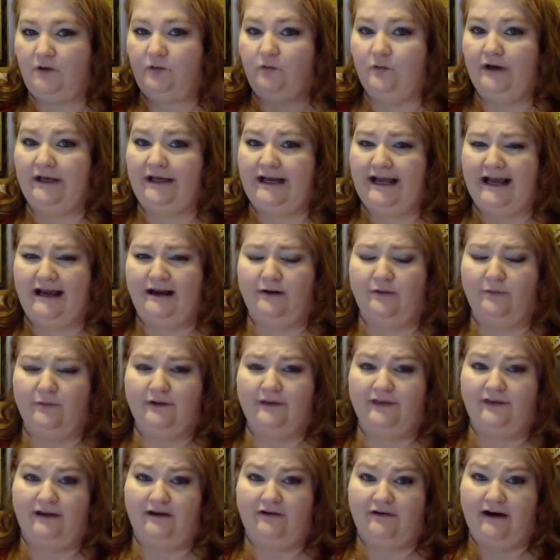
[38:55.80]
grid out
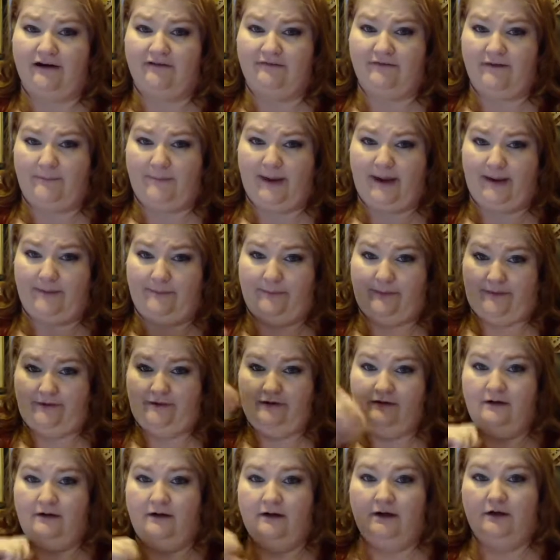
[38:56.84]
with like graphite
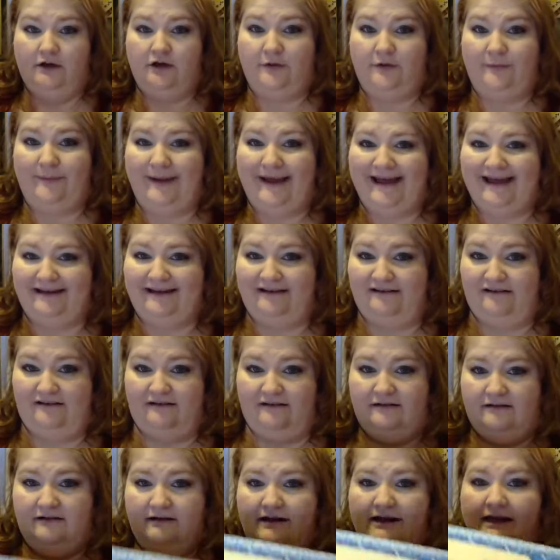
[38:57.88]
paper your pattern.
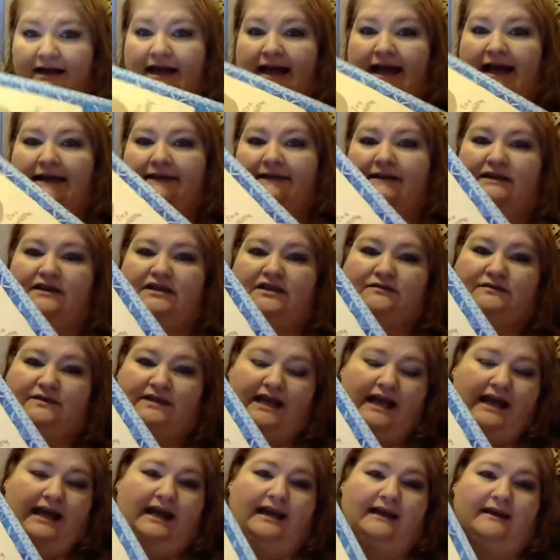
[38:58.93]
And then you
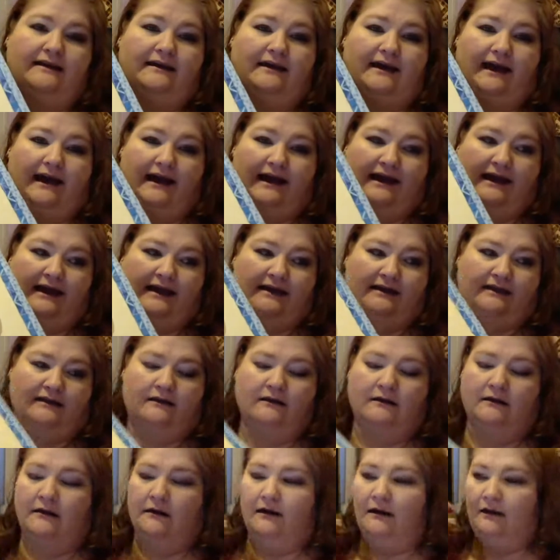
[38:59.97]
take a,